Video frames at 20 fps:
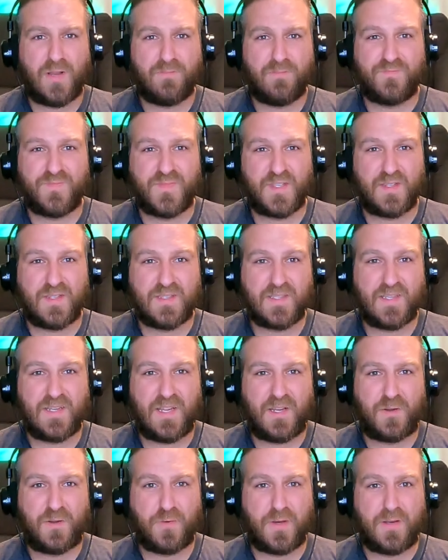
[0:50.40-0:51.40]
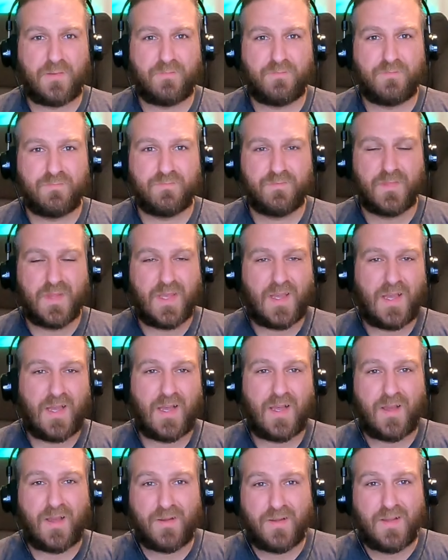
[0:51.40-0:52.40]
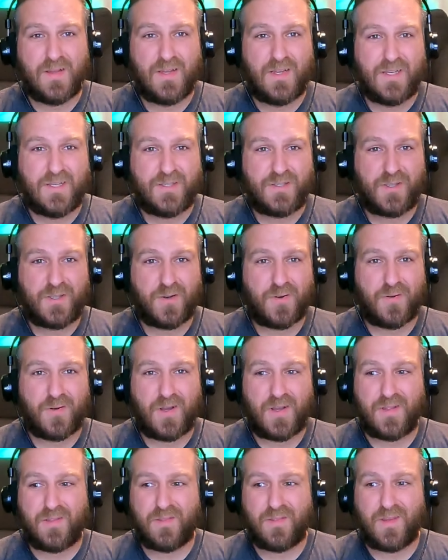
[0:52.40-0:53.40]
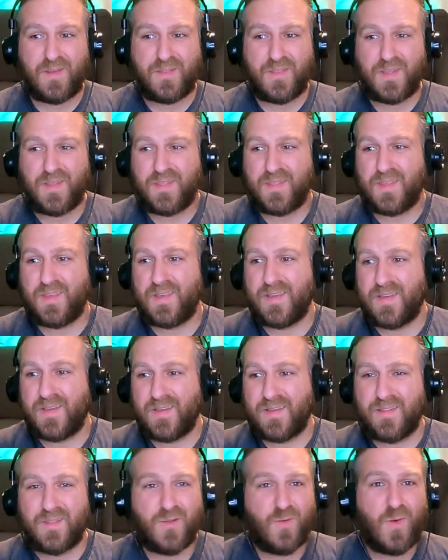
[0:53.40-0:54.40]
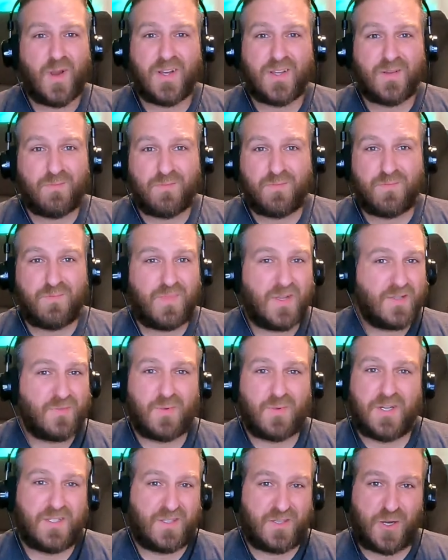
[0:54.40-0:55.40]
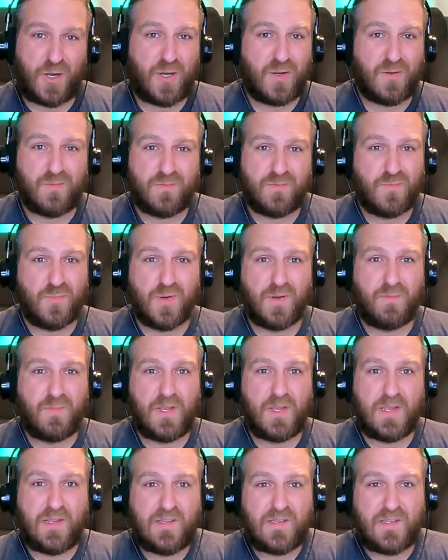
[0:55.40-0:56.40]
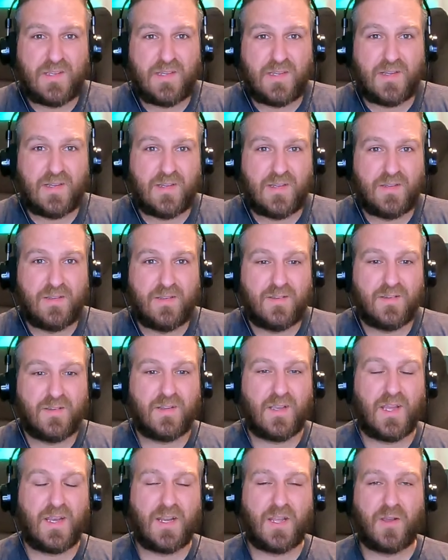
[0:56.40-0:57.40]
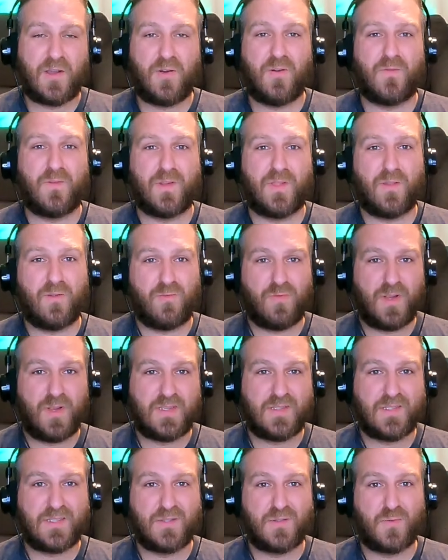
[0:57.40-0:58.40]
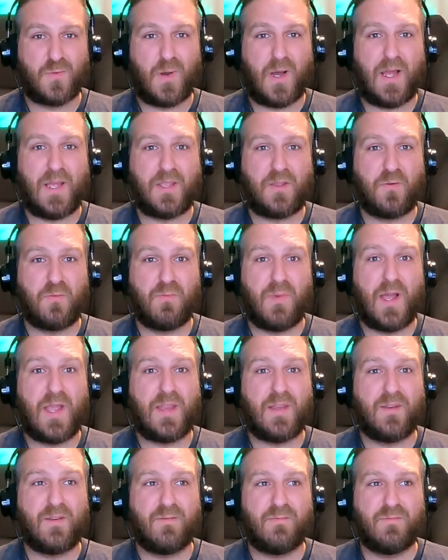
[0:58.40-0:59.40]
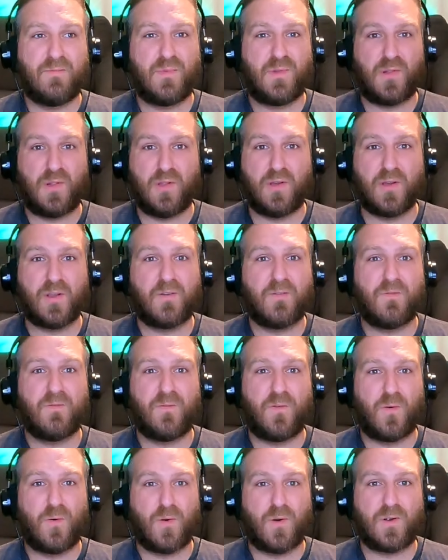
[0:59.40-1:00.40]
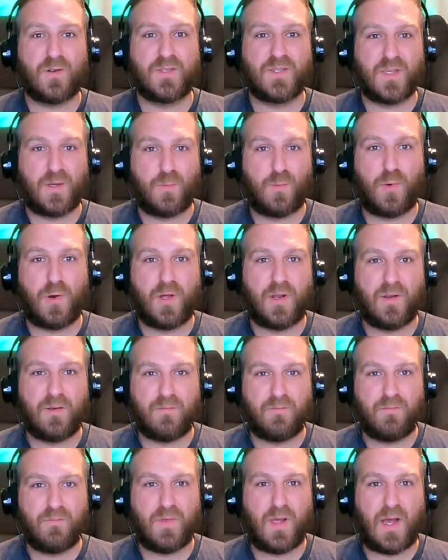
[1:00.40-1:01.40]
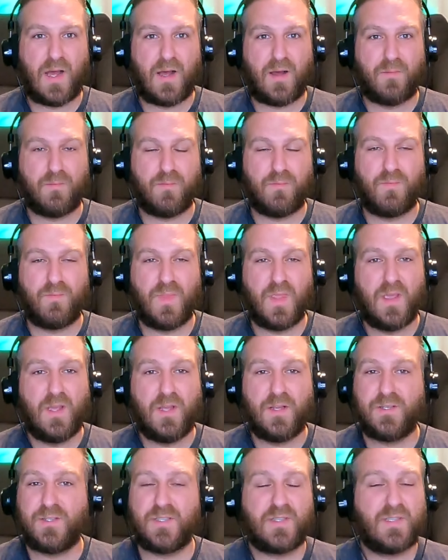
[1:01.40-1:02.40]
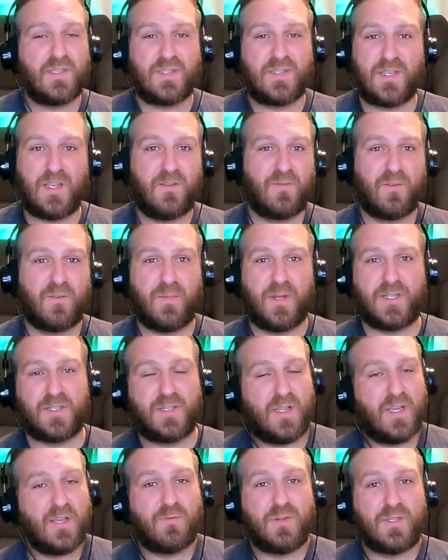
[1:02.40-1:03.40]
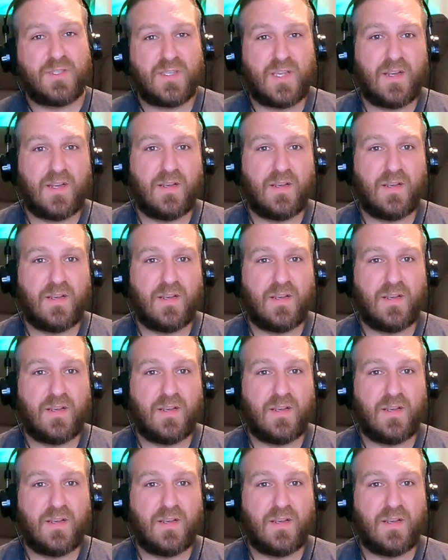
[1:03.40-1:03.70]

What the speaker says: so let's get into it. So I think the best way to start would be to kind of go over the reasons why you might look for someone. Just this information, like we said,